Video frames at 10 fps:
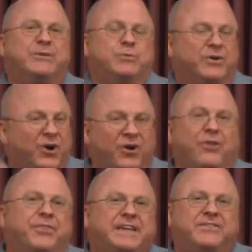where all
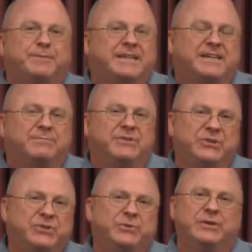things become
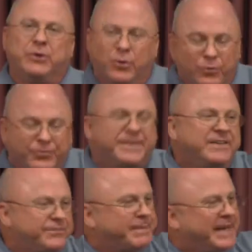new and old
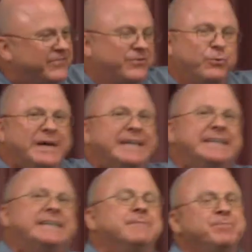things pass away